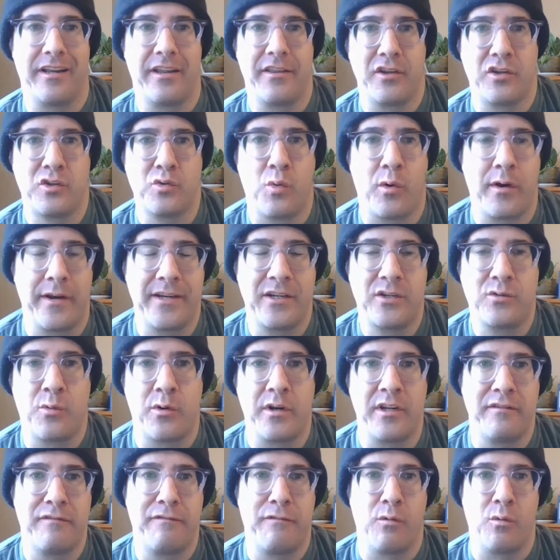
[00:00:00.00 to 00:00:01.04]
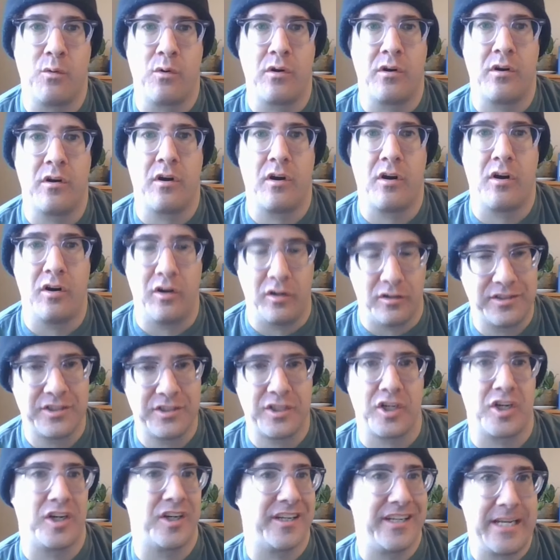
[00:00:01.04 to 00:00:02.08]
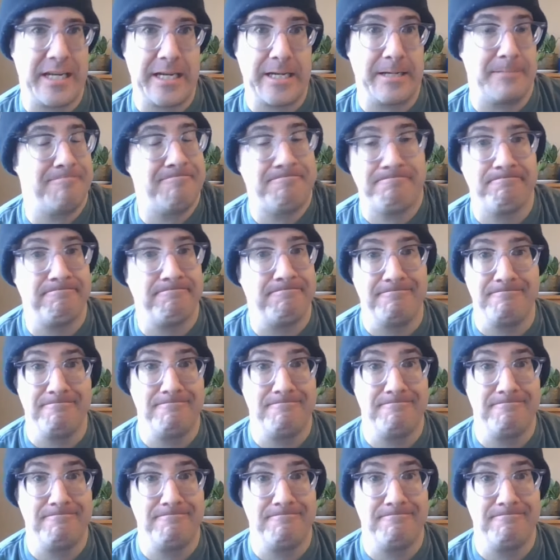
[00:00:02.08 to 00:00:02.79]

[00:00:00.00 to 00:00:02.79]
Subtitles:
at the 2024 All-Star Game.